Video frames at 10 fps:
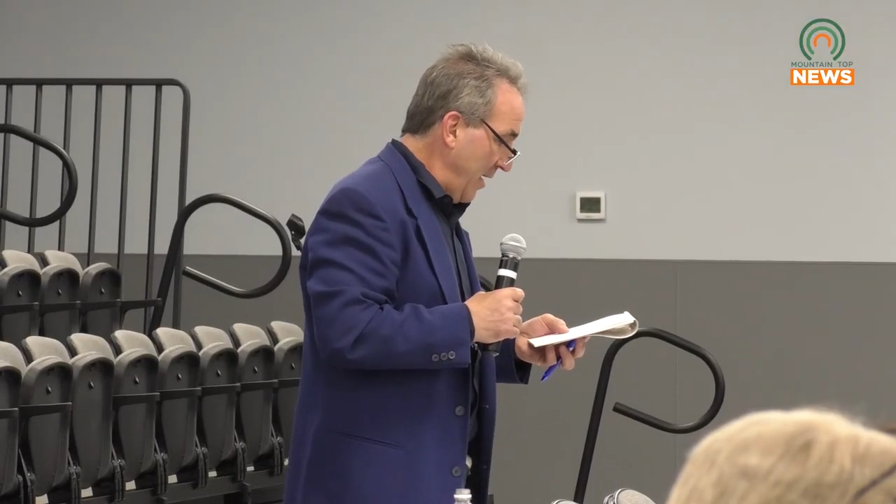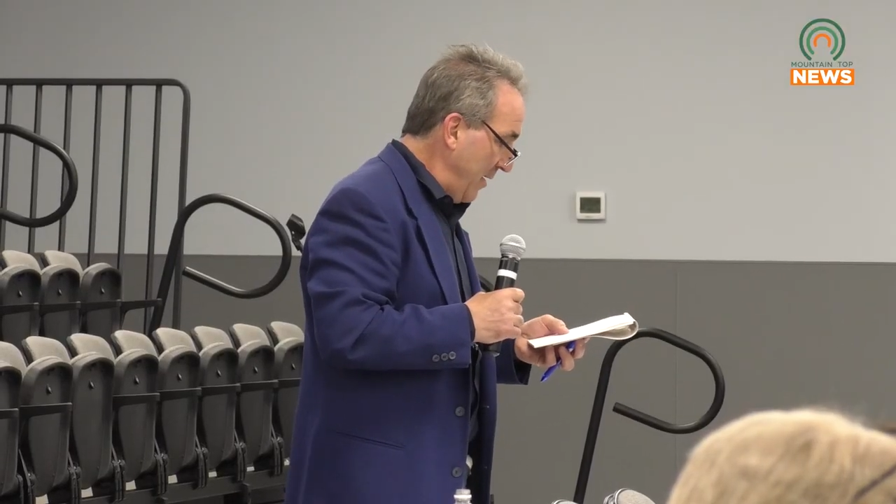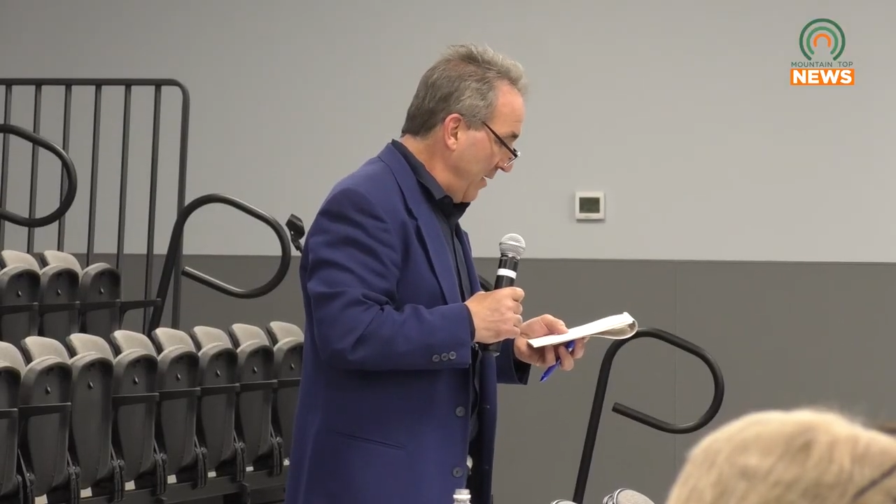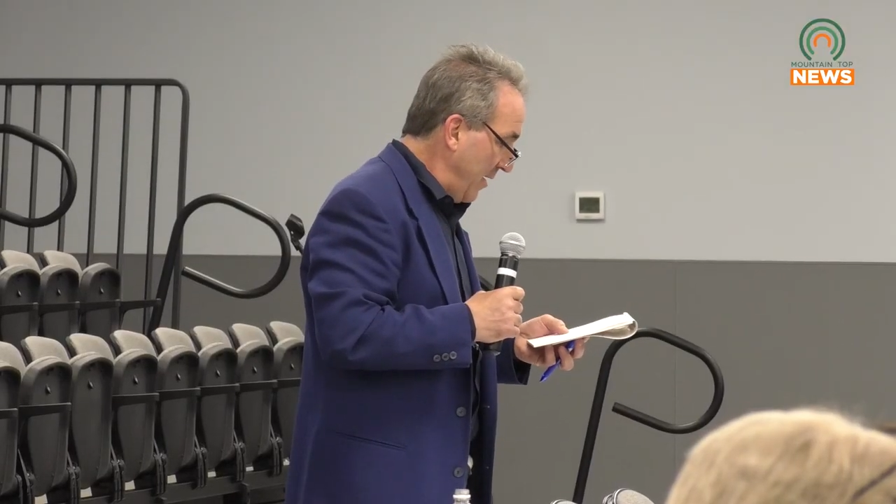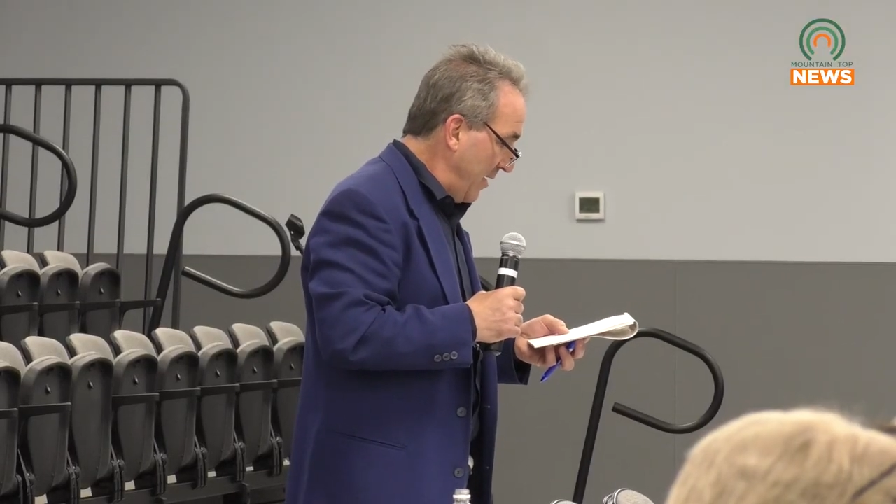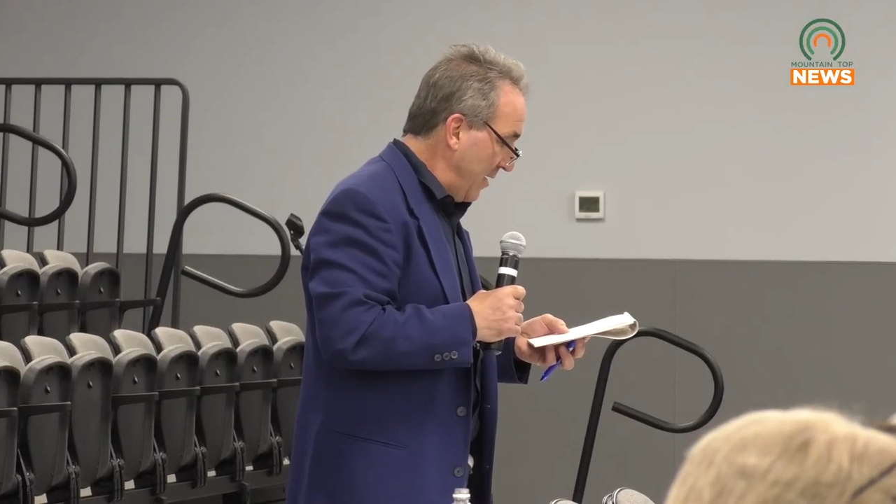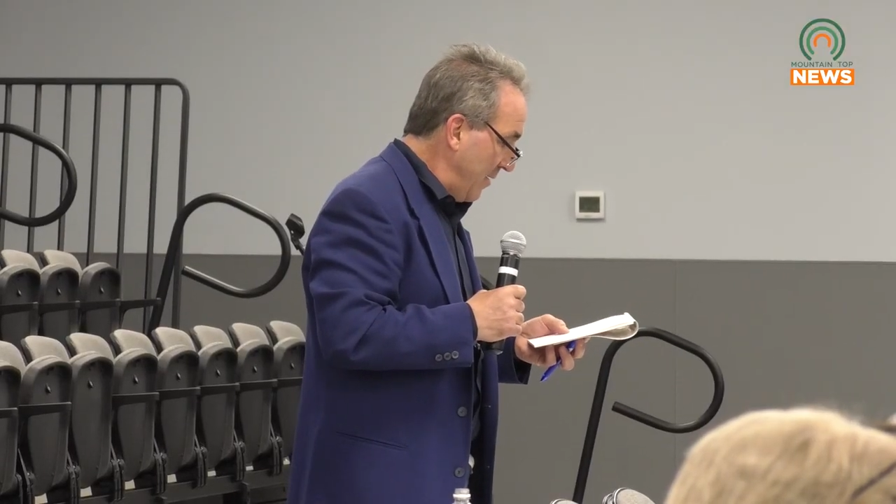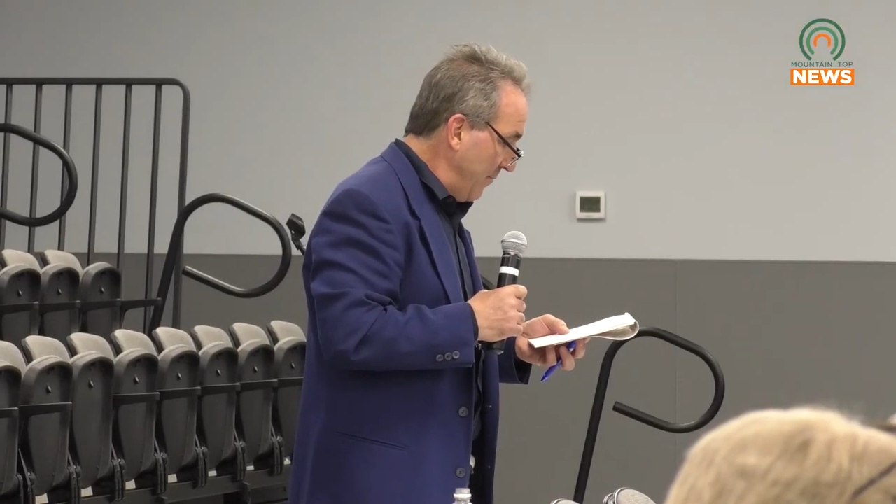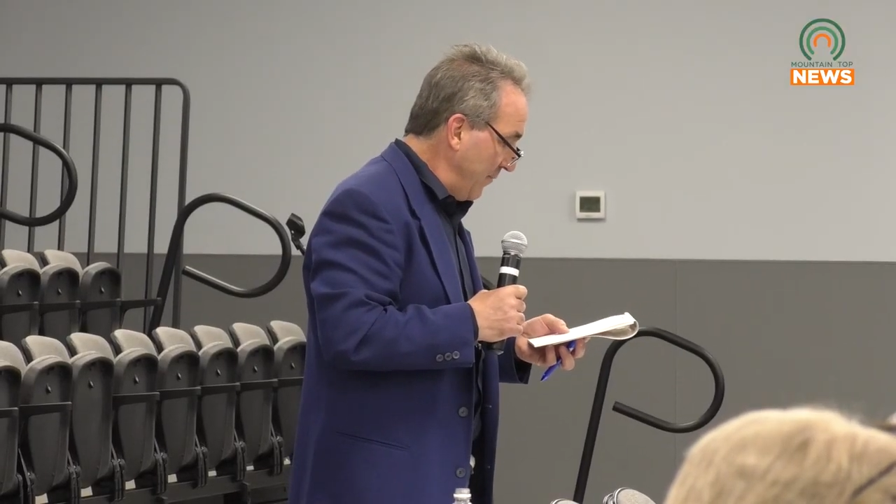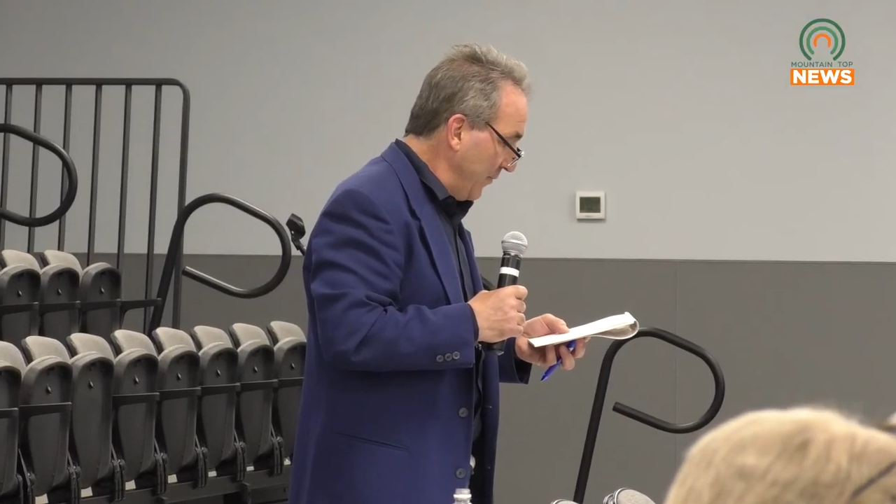Our role
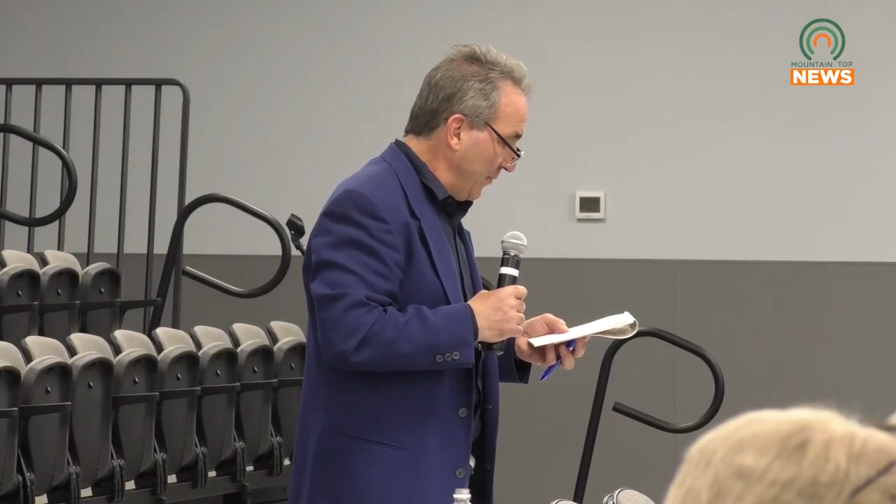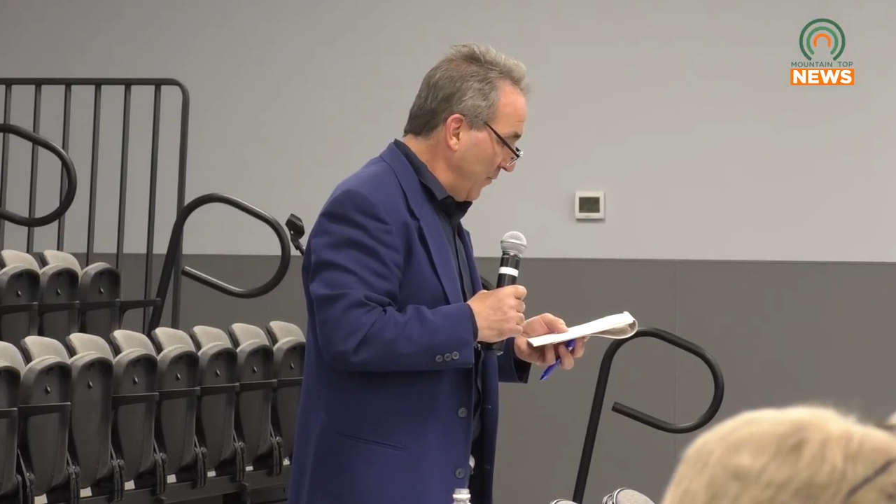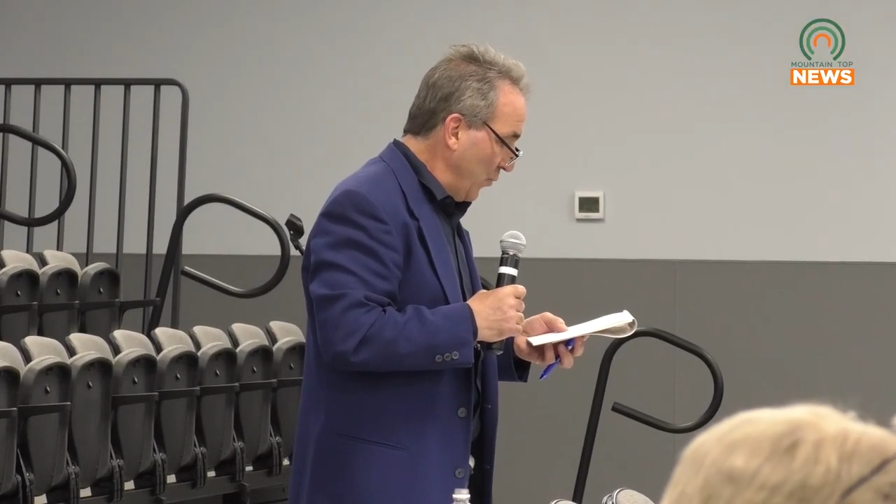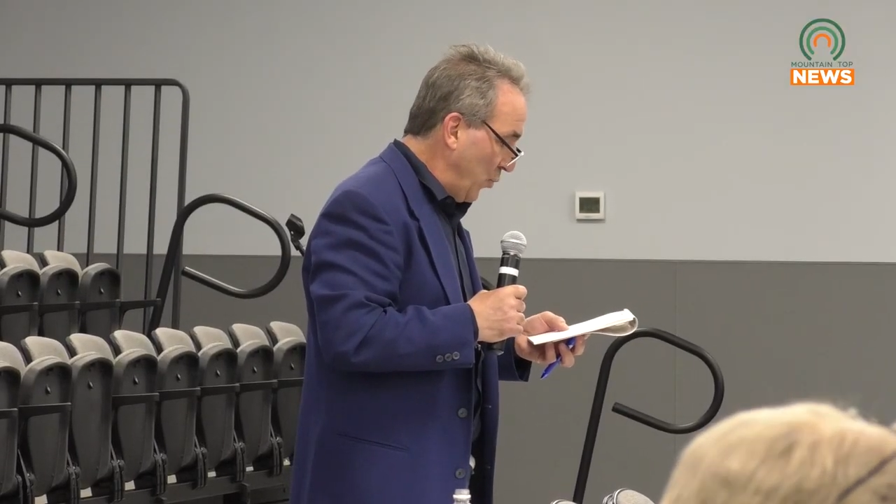then is